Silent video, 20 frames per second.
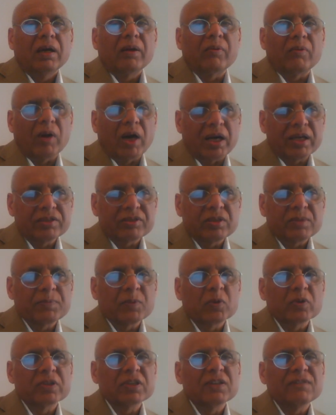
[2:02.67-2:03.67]
Raj
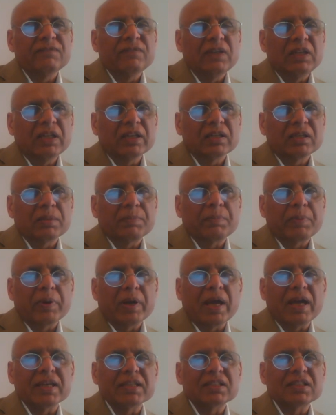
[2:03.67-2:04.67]
reported feeling
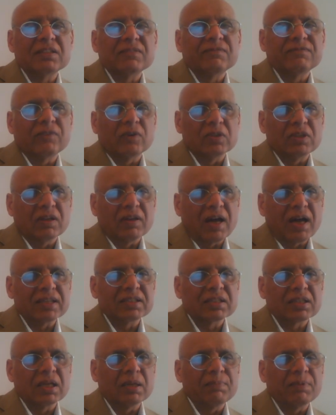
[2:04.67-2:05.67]
depressed for the
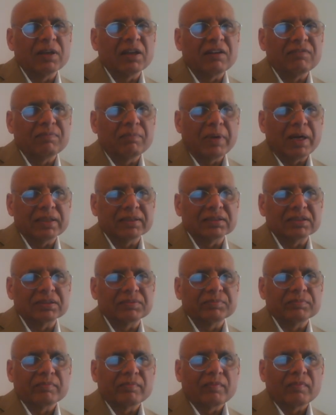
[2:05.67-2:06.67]
last couple of
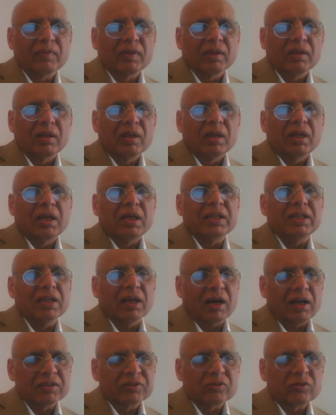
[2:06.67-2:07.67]
months. He
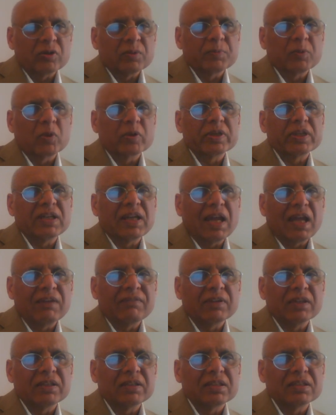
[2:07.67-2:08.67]
also reported
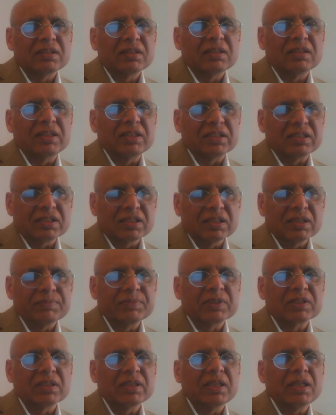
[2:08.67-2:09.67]
having a
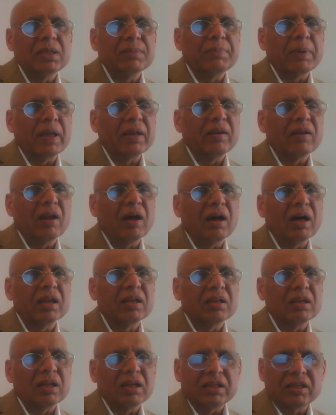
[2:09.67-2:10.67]
disturbed and
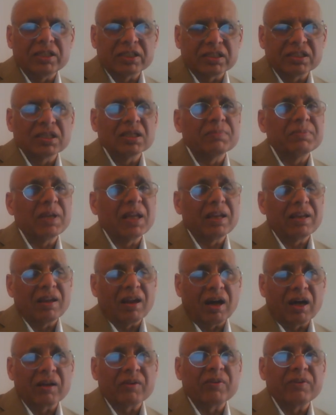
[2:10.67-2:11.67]

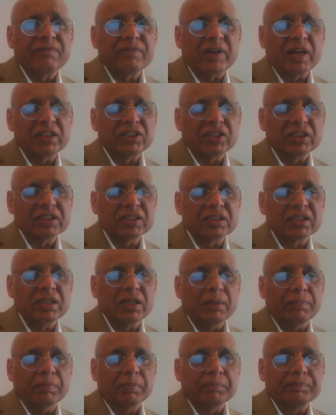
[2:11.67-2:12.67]
non-refreshing
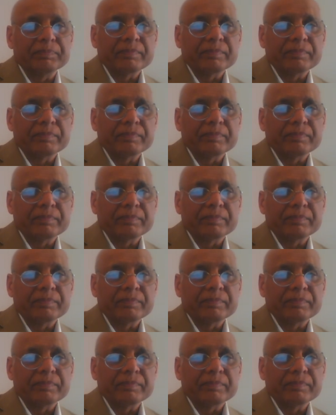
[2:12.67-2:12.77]
sleep.